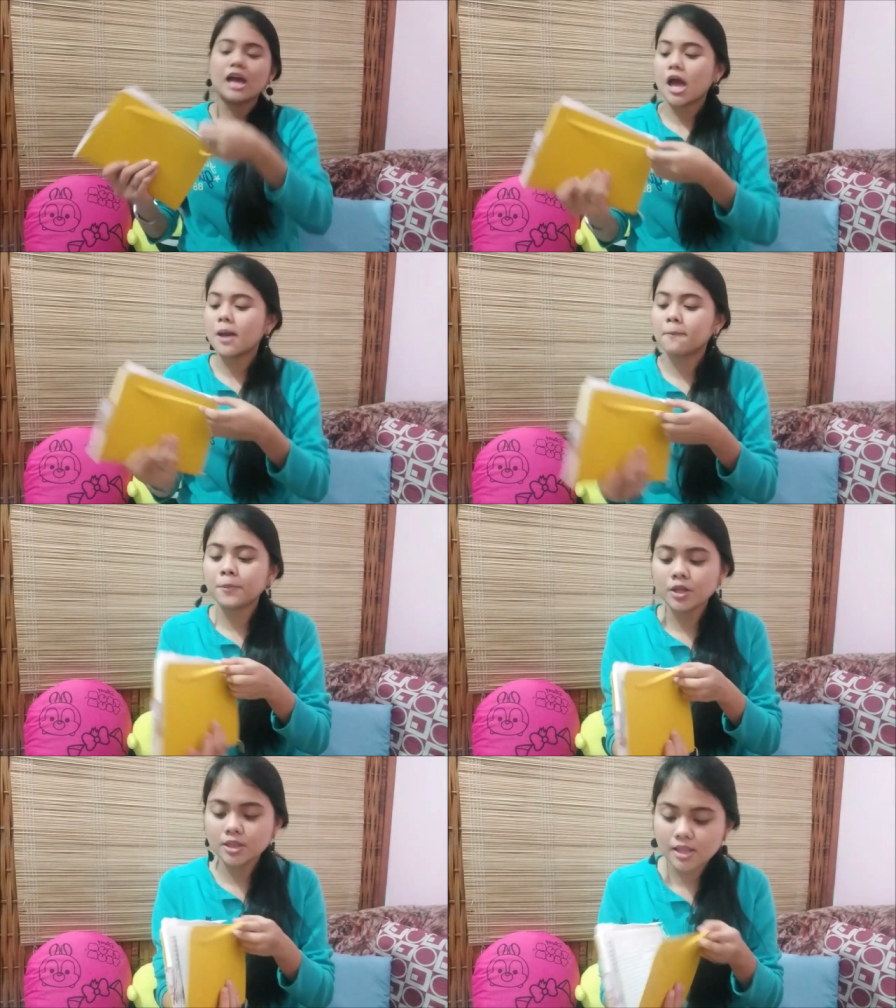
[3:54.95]
I
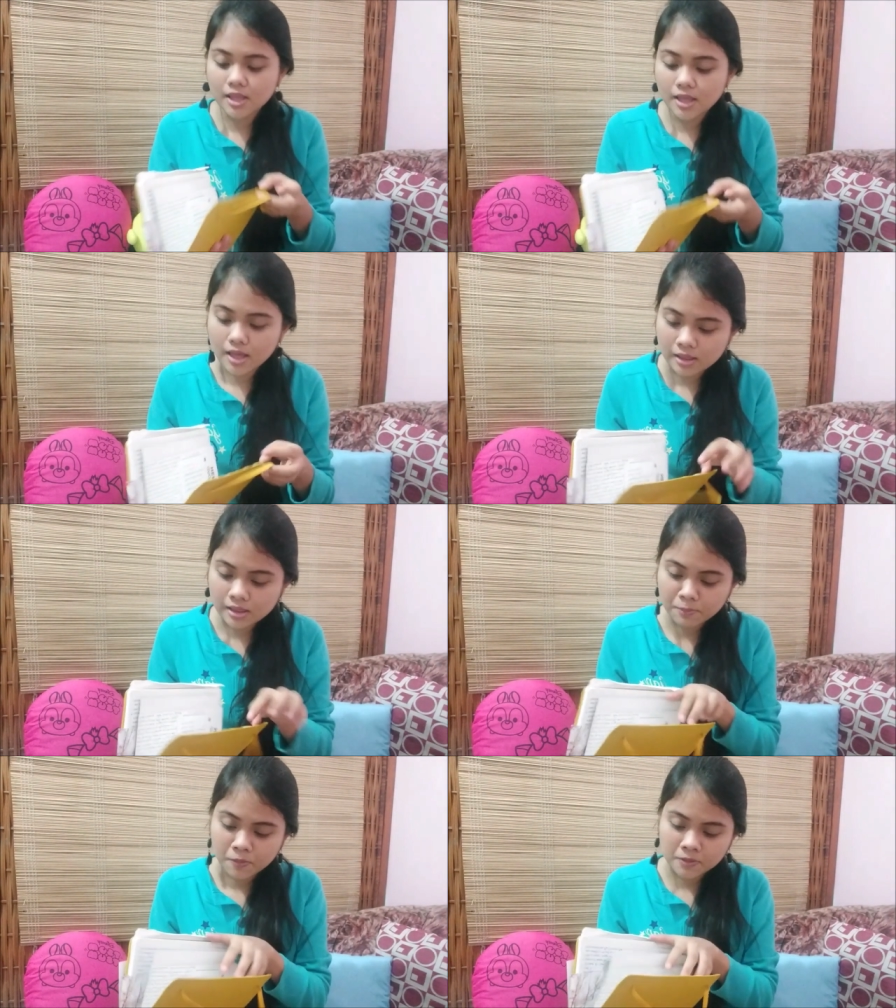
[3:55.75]
put
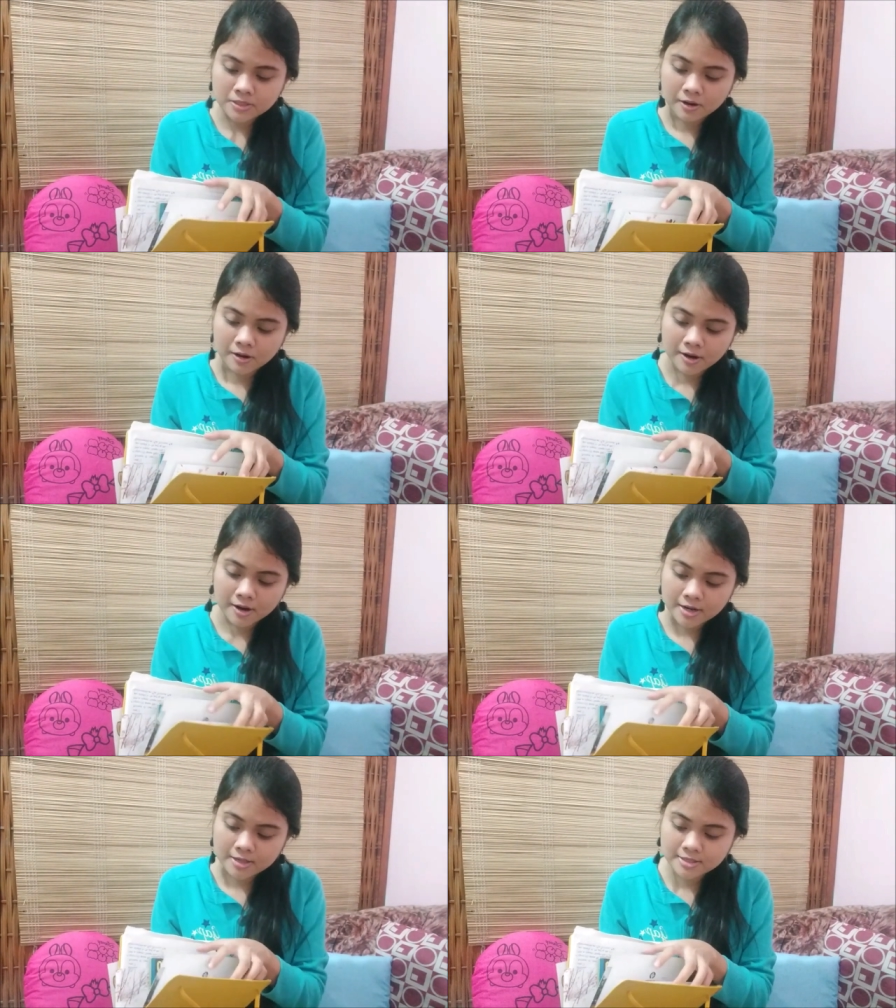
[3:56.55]
the
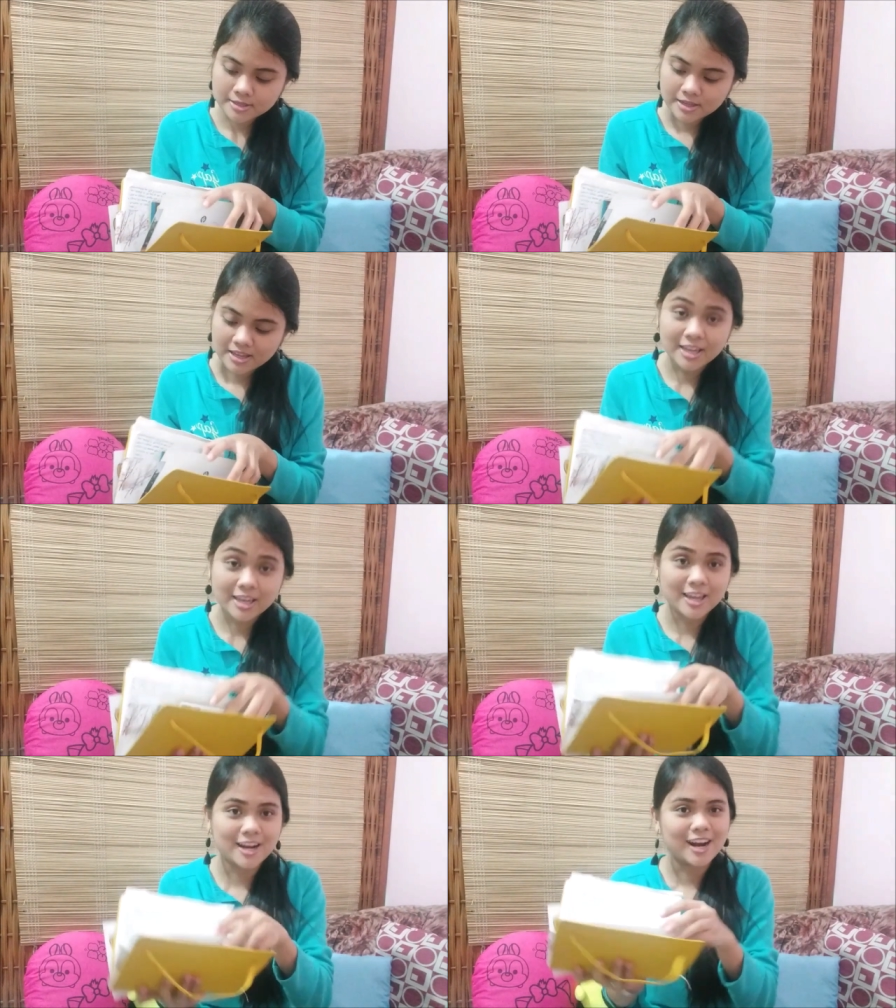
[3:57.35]
postcards
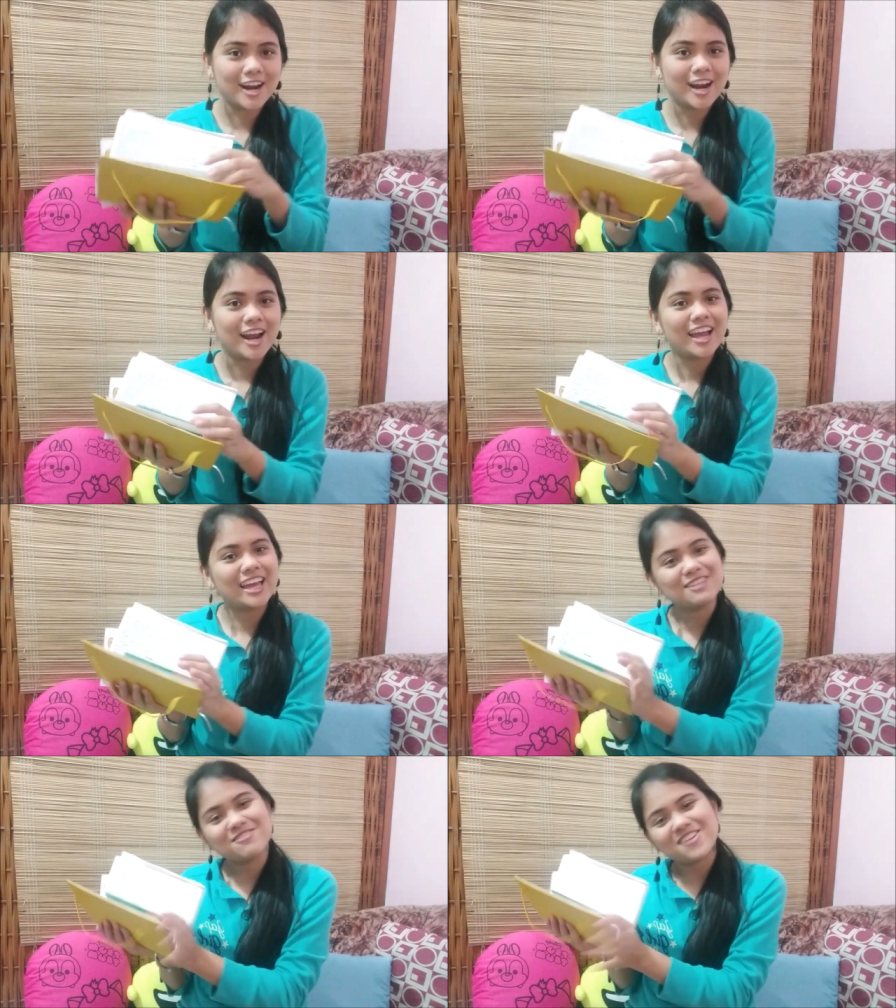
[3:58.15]
here
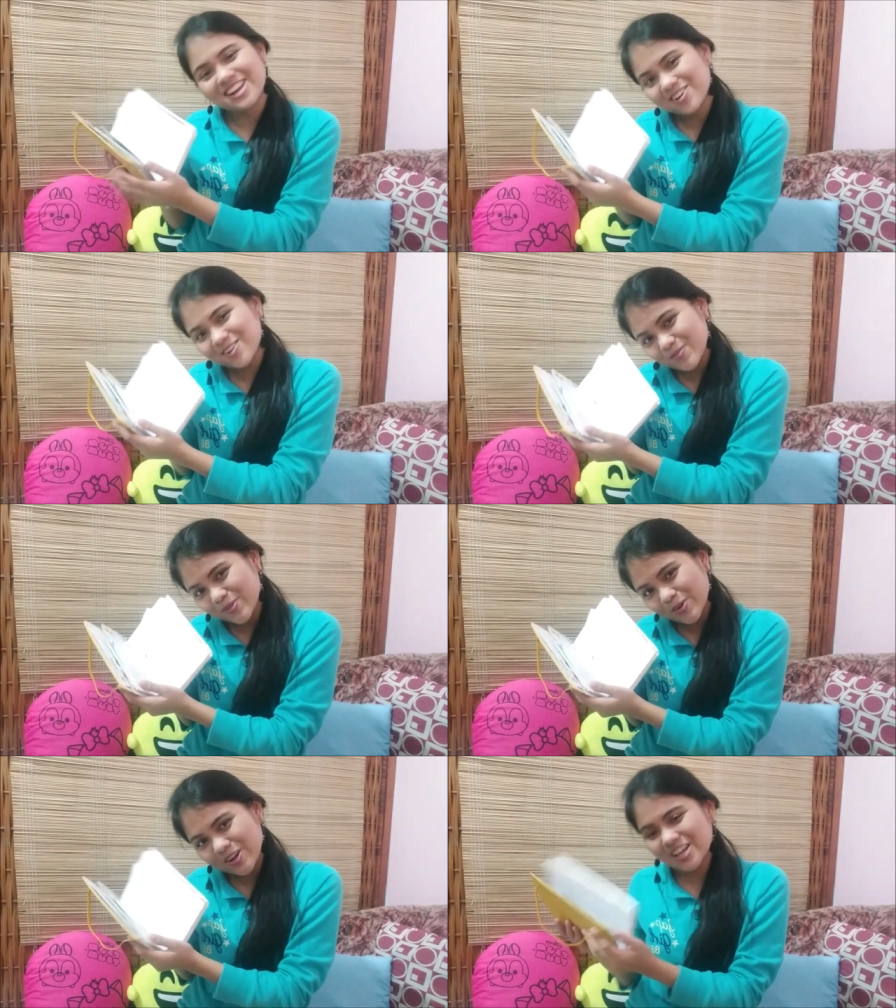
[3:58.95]
in my
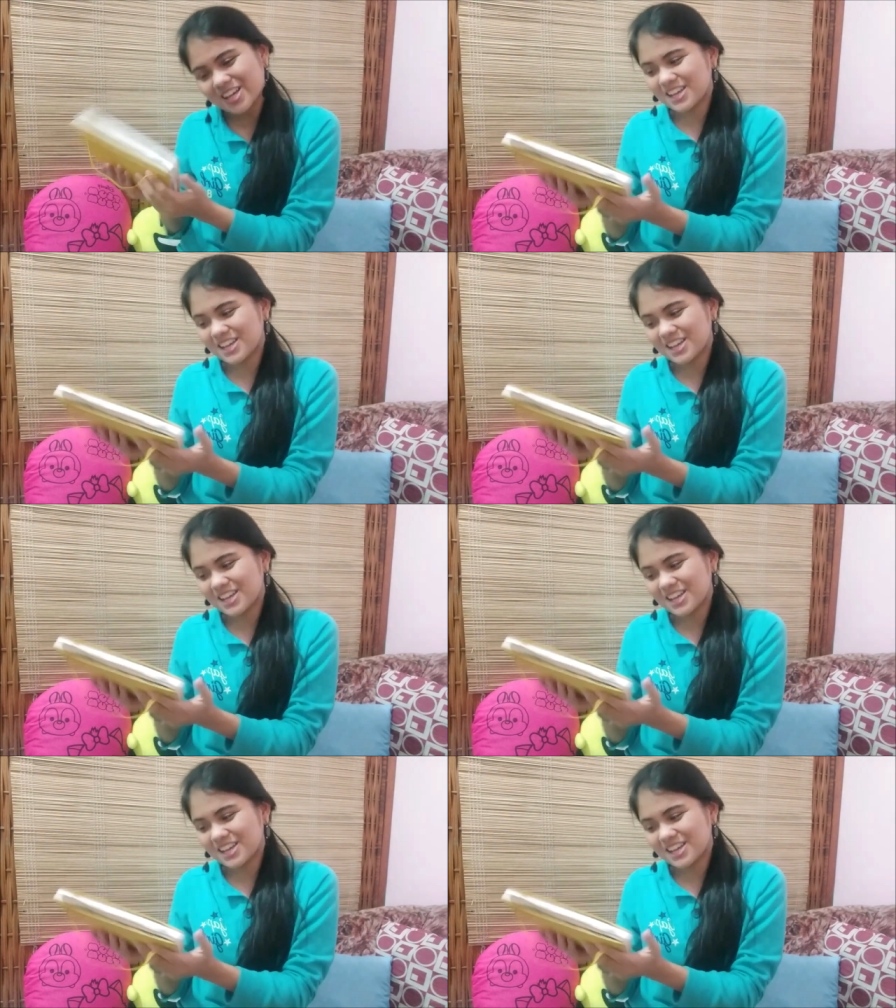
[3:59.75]
notebook,